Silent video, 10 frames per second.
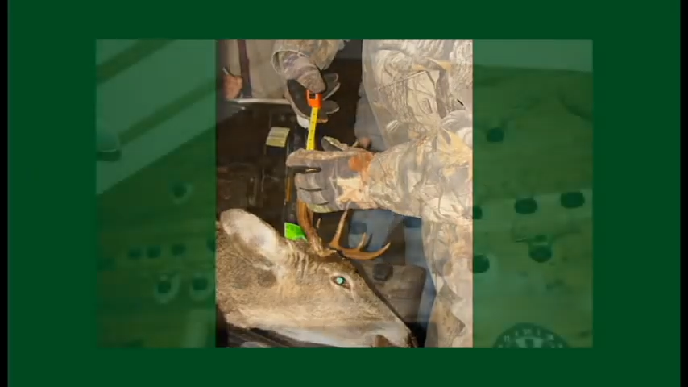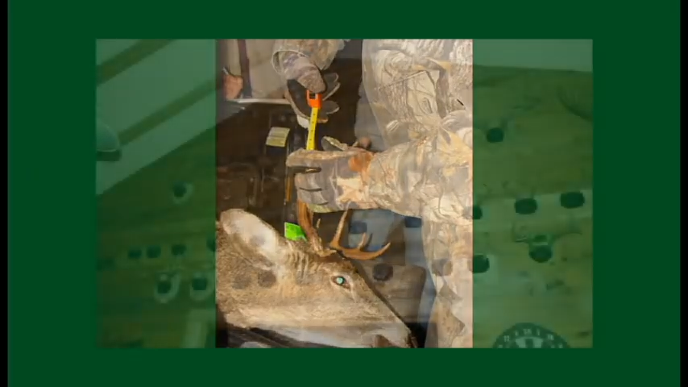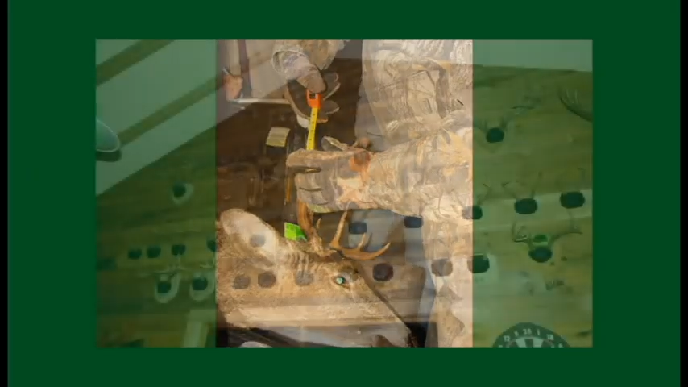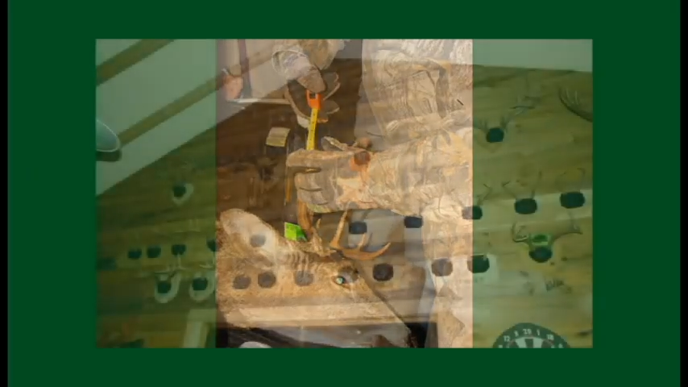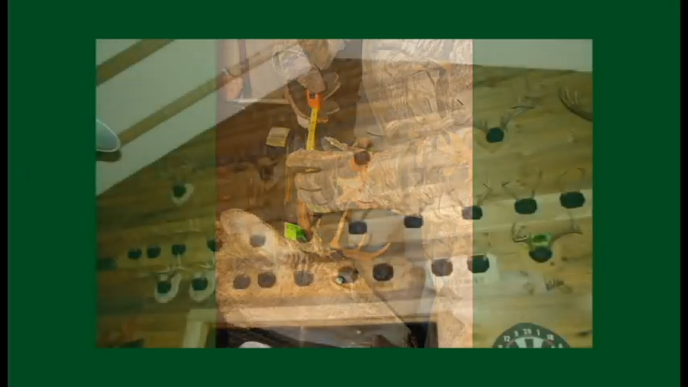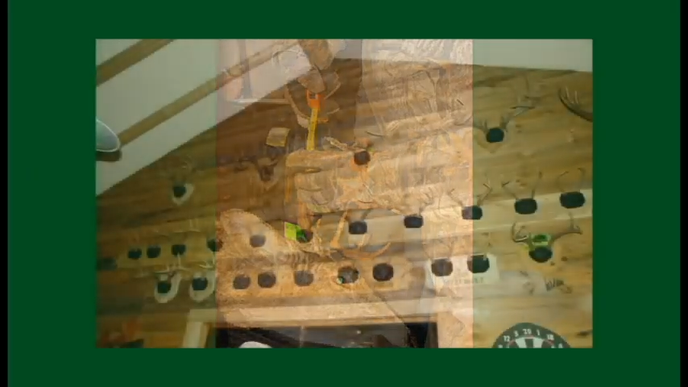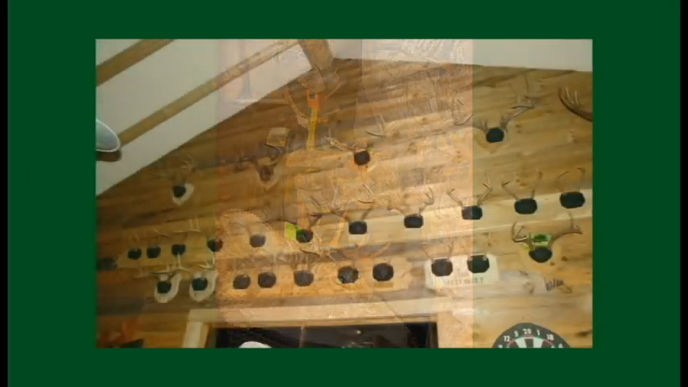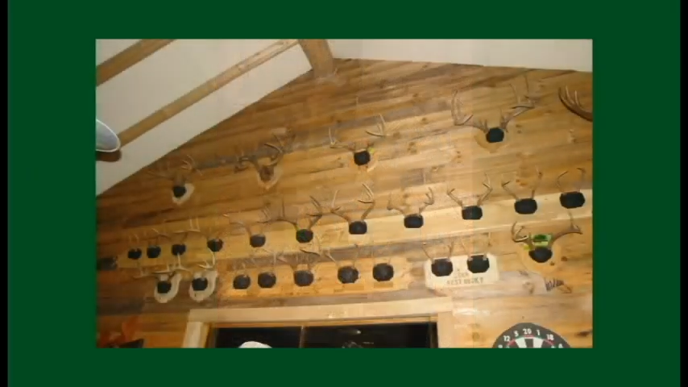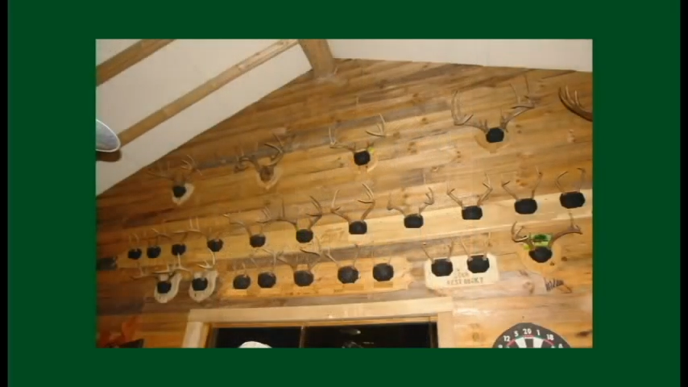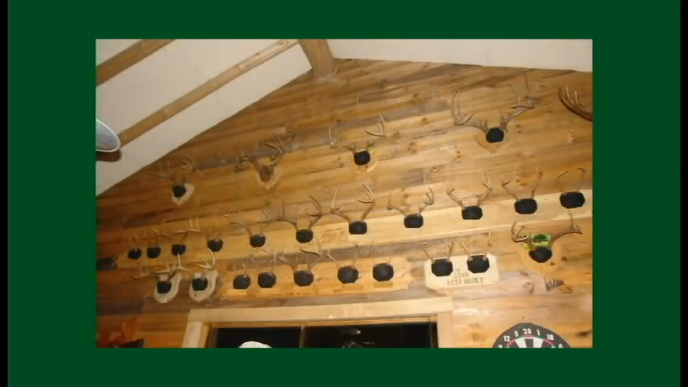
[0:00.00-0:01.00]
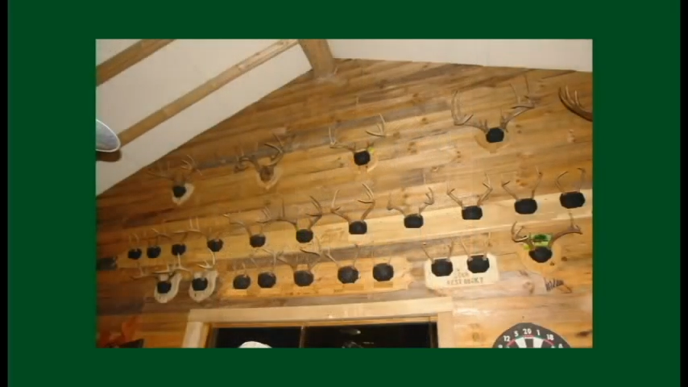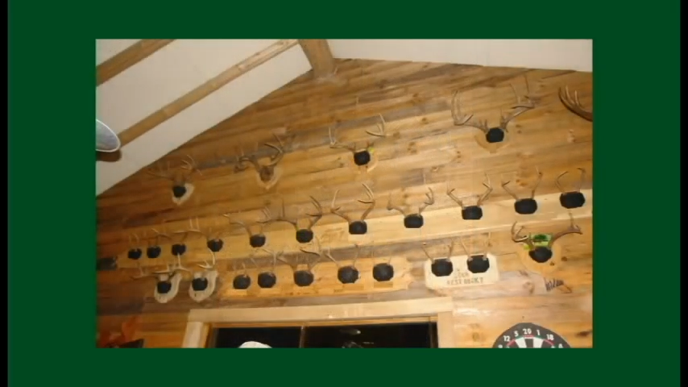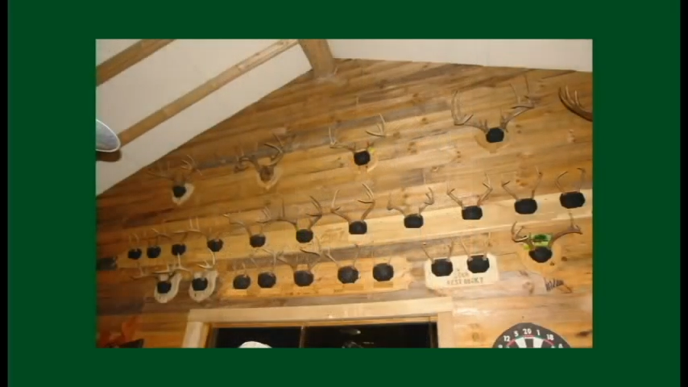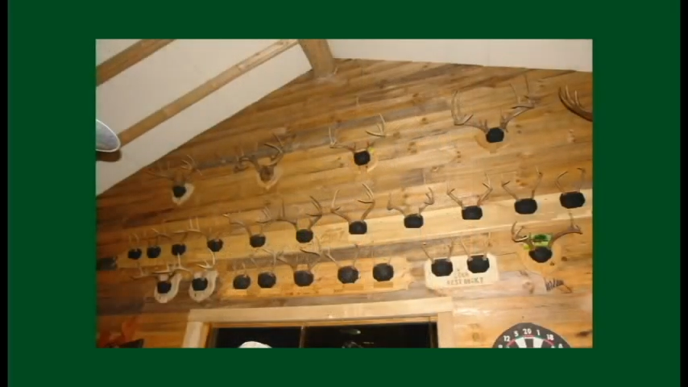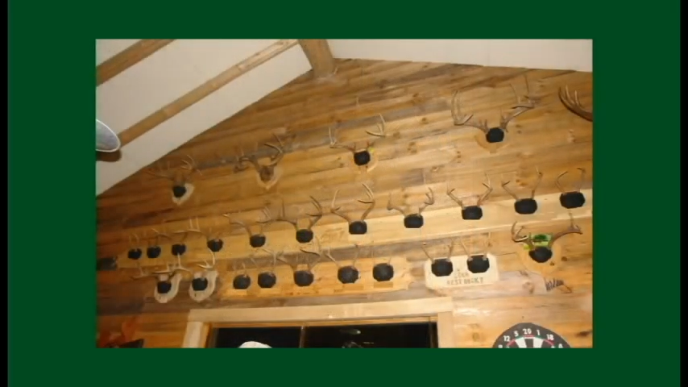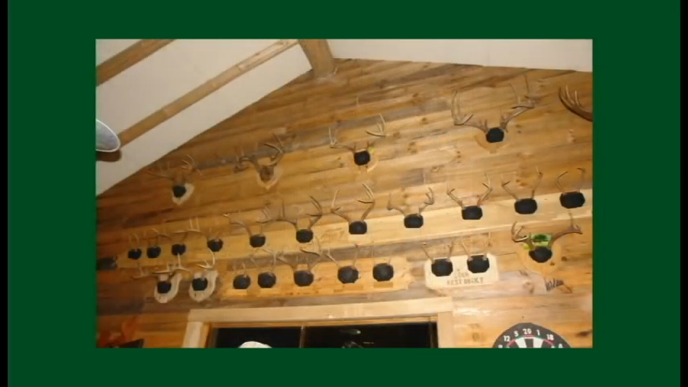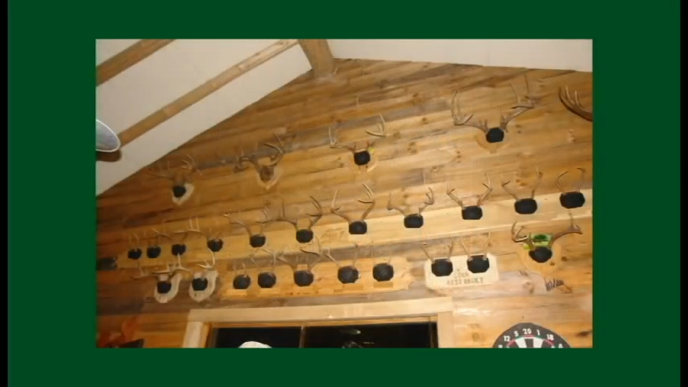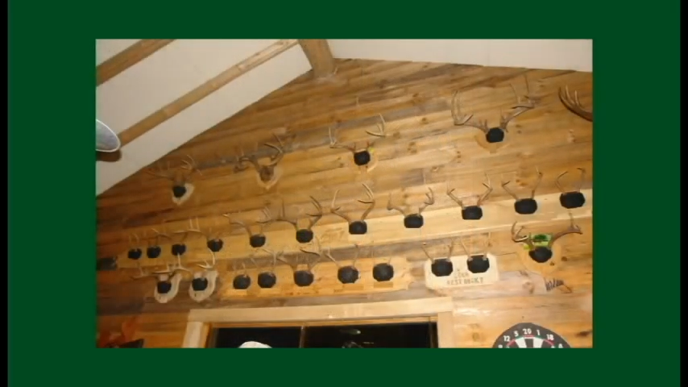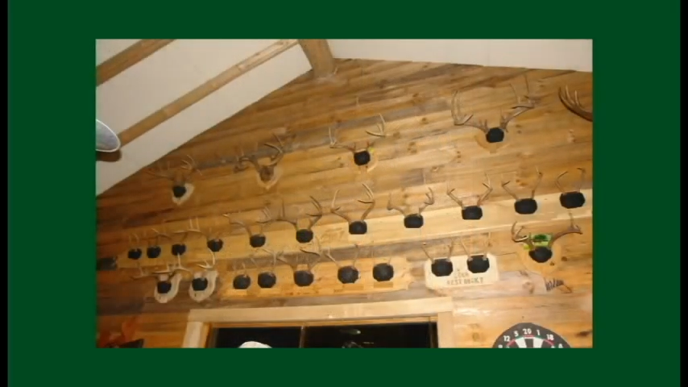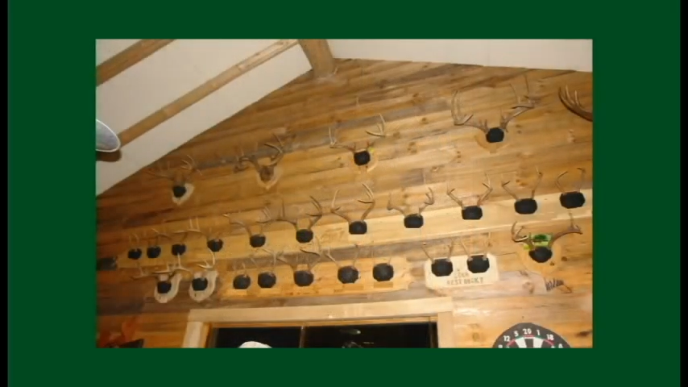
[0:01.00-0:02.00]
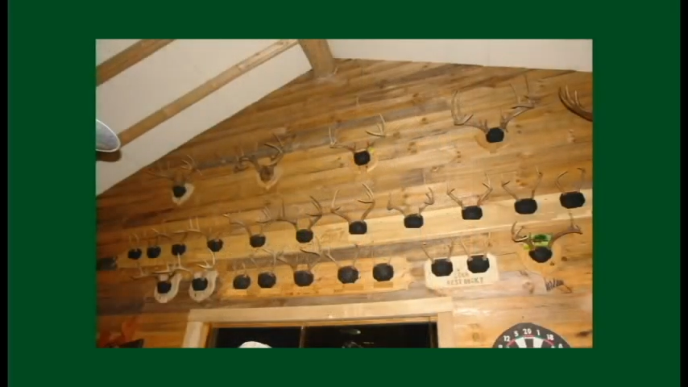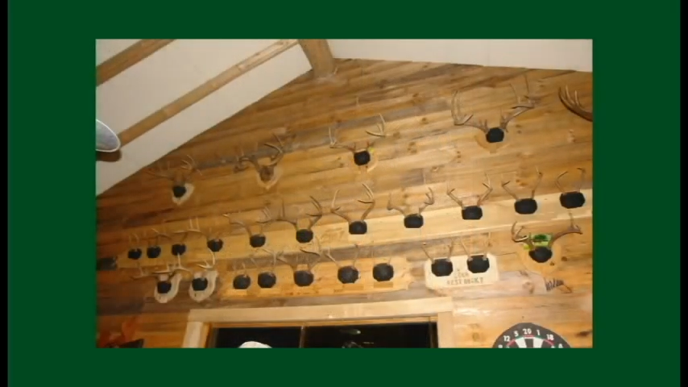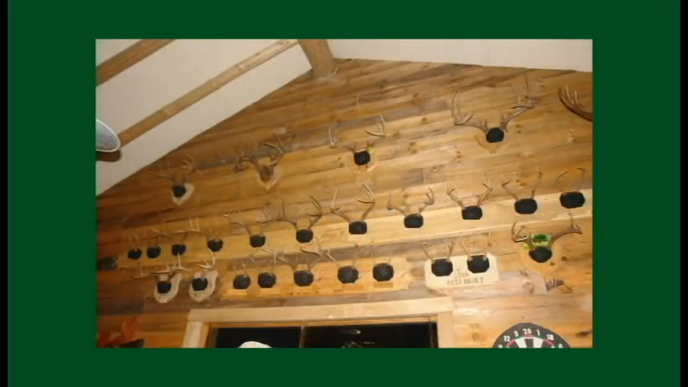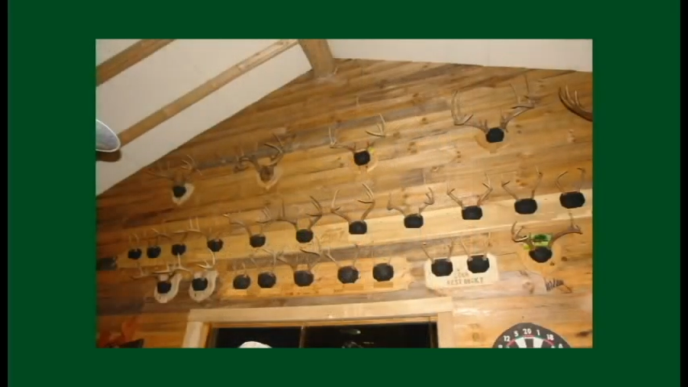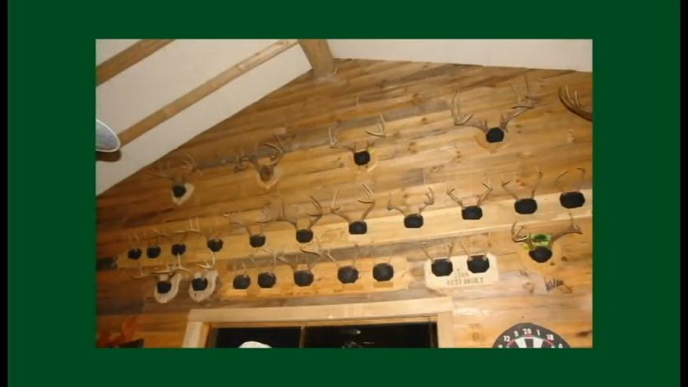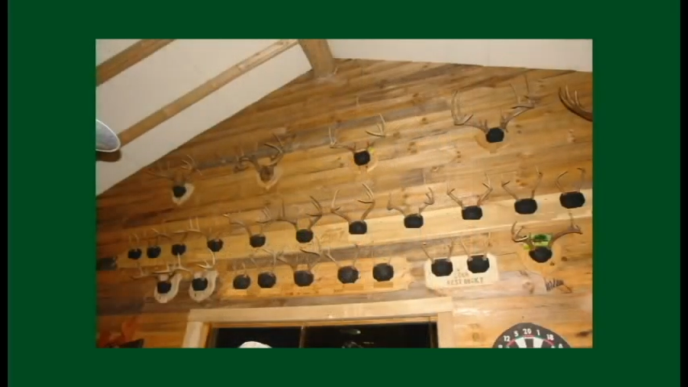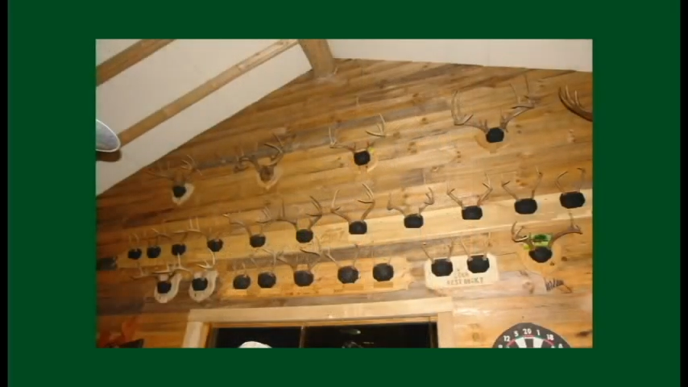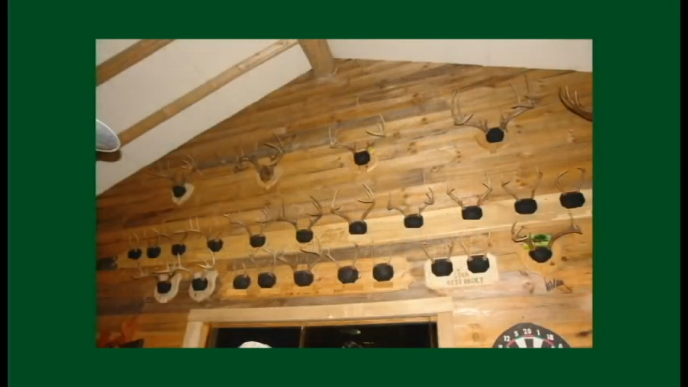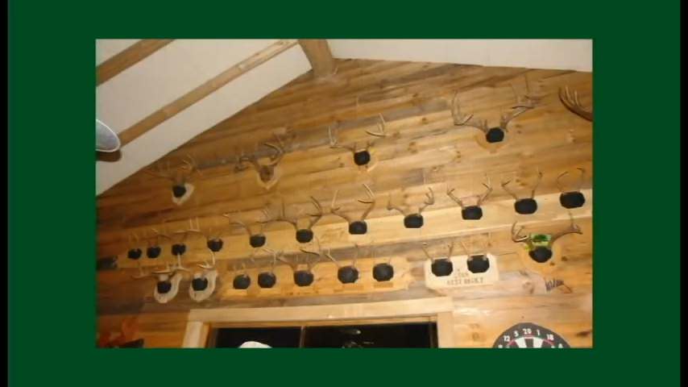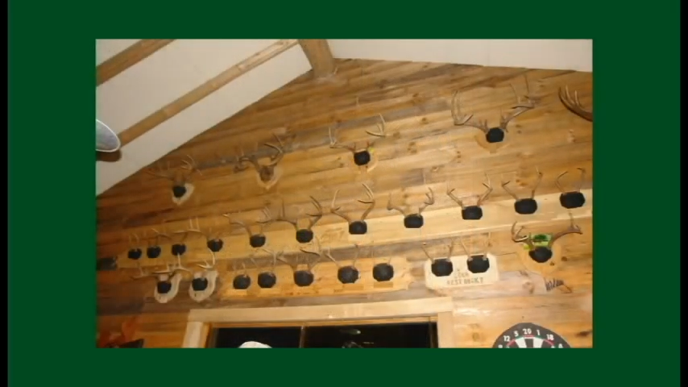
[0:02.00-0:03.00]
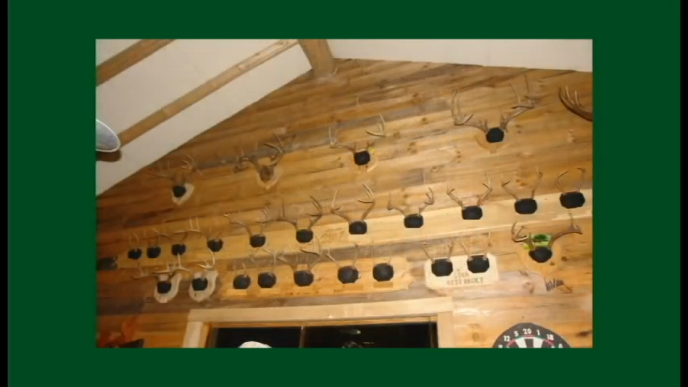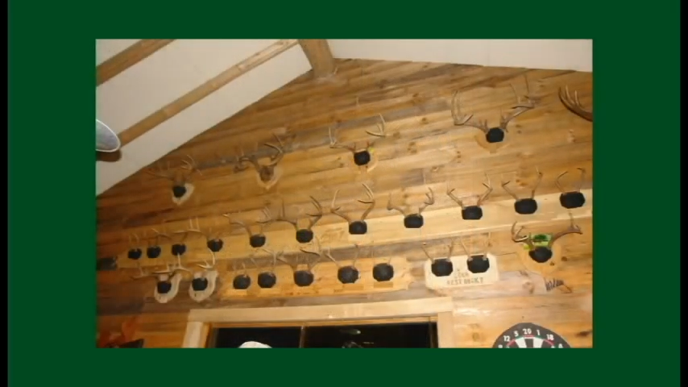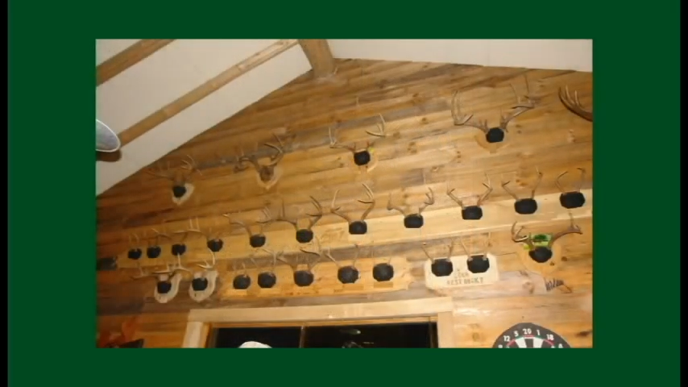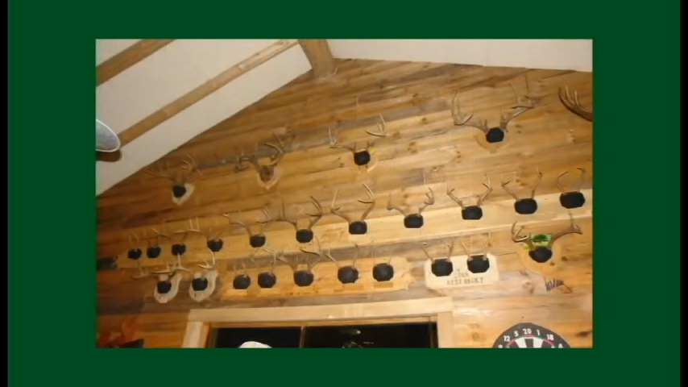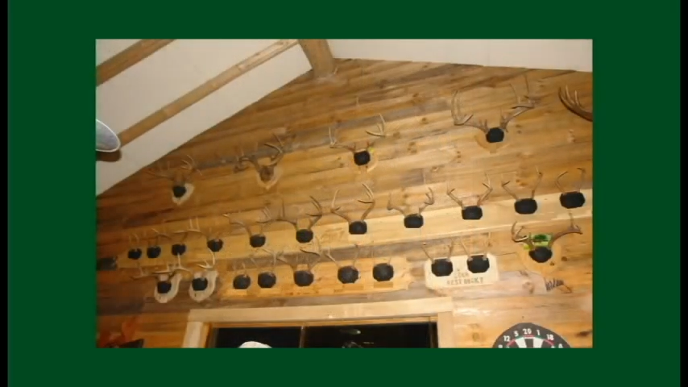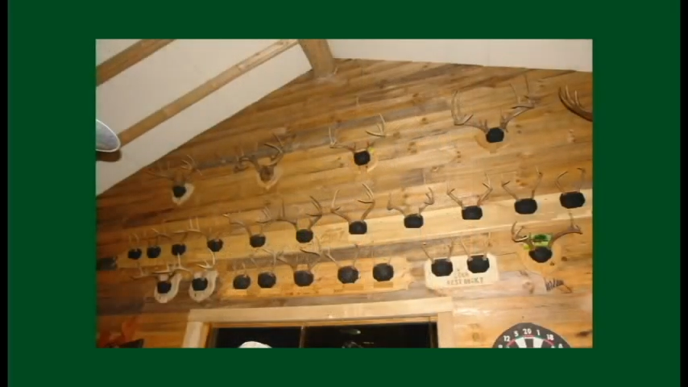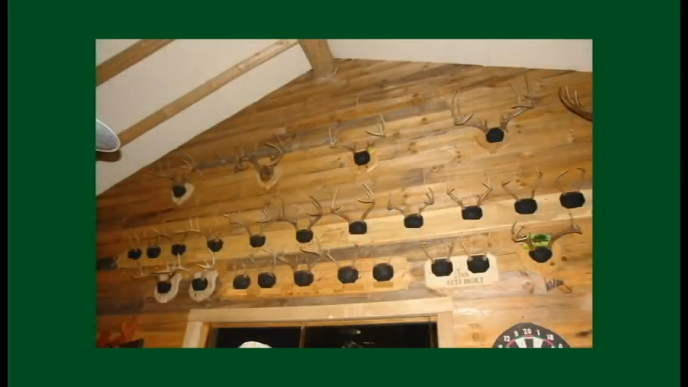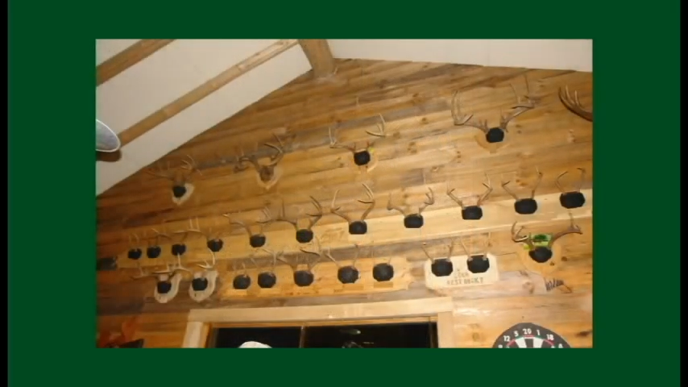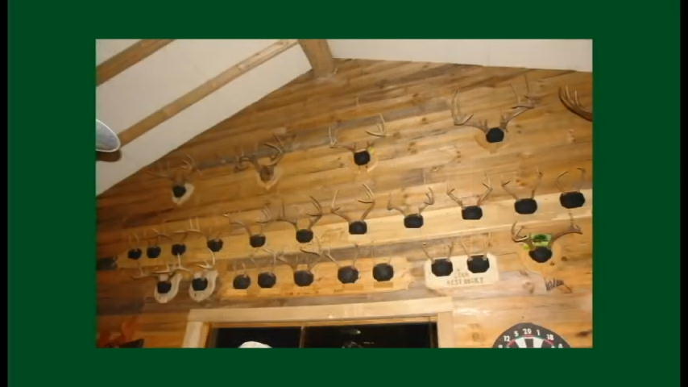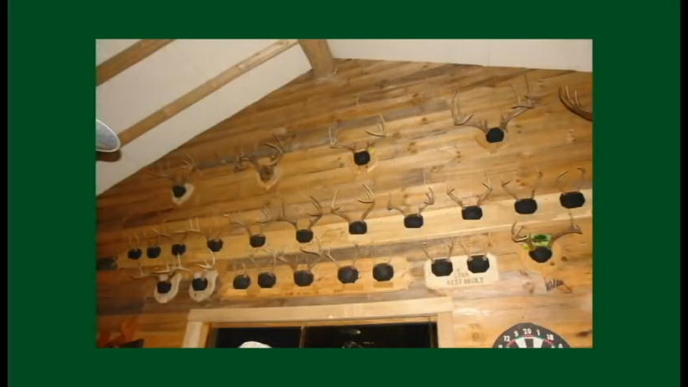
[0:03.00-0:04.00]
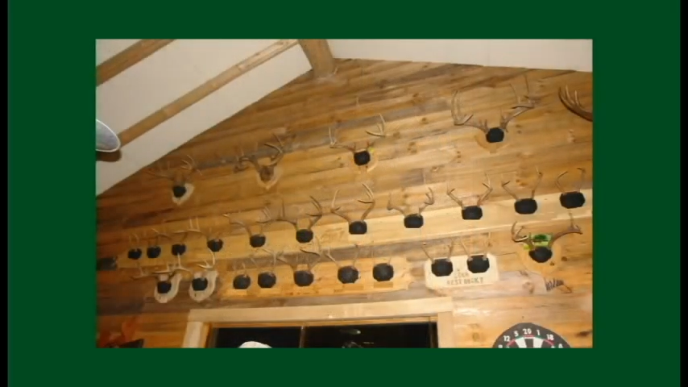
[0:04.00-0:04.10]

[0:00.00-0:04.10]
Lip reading: No face is visible, so there are no lips to read.